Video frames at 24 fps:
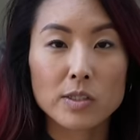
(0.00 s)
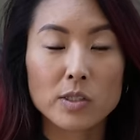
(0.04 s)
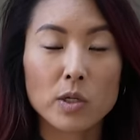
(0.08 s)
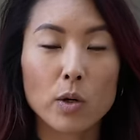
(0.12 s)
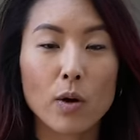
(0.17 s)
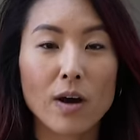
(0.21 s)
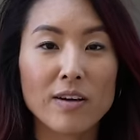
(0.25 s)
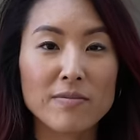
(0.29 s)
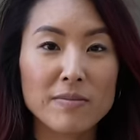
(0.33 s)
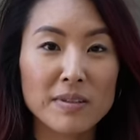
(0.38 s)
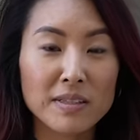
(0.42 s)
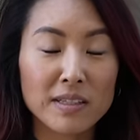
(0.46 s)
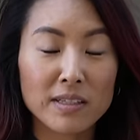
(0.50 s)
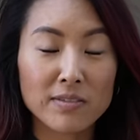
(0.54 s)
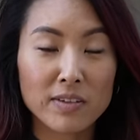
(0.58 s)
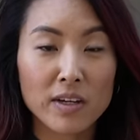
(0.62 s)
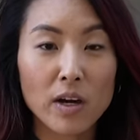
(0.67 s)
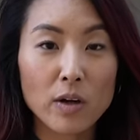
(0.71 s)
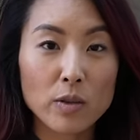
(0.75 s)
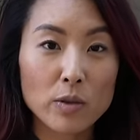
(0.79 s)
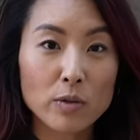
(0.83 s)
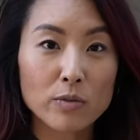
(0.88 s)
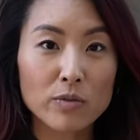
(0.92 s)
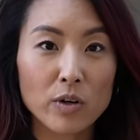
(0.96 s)
So I've been living
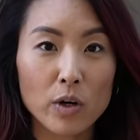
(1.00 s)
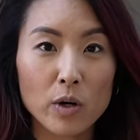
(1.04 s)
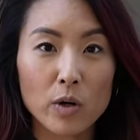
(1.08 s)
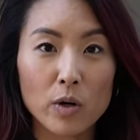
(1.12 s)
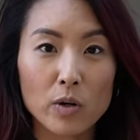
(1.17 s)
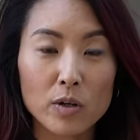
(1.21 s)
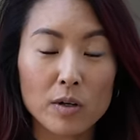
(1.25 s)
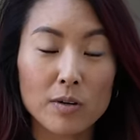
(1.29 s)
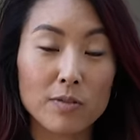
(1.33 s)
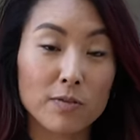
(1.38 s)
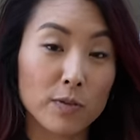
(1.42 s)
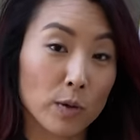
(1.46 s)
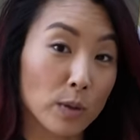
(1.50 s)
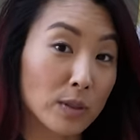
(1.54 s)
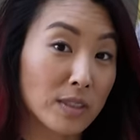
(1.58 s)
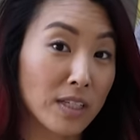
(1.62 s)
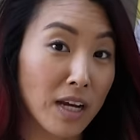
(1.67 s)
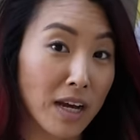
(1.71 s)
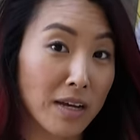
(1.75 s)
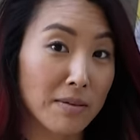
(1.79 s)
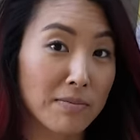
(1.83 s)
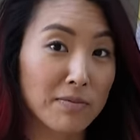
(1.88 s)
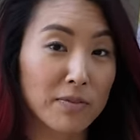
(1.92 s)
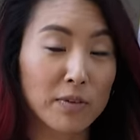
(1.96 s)
on the road full
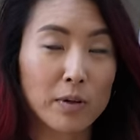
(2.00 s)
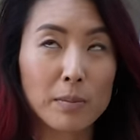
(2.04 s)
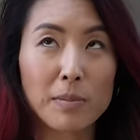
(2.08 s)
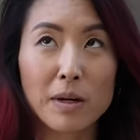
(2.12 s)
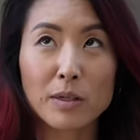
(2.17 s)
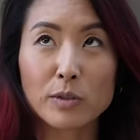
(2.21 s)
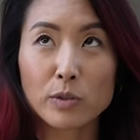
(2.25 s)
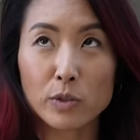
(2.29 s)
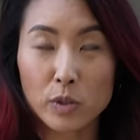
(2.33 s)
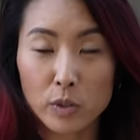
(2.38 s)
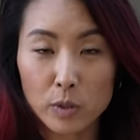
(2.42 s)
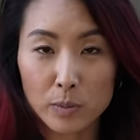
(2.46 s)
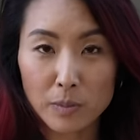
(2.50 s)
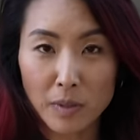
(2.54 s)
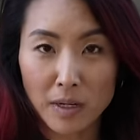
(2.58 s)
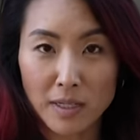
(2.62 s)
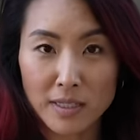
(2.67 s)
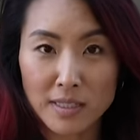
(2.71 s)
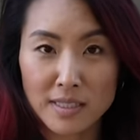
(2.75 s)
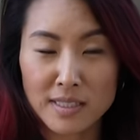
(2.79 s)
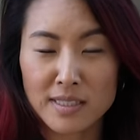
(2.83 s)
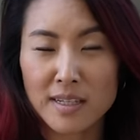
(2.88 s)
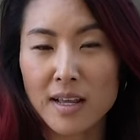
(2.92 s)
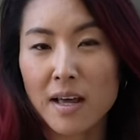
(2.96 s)
time for about 2
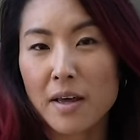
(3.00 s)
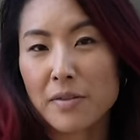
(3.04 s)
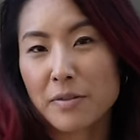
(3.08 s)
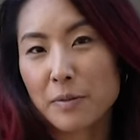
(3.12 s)
months.